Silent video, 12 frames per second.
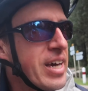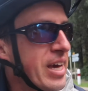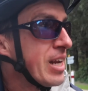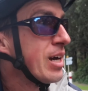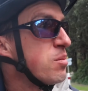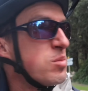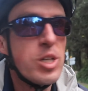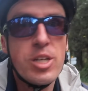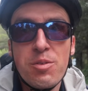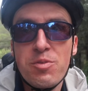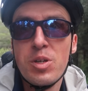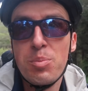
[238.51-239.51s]
and I'm
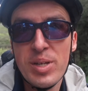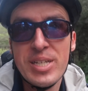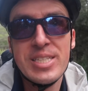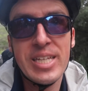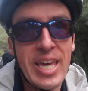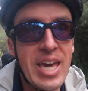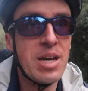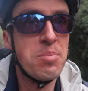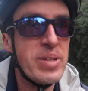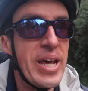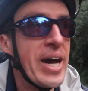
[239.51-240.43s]
looking for a place to camp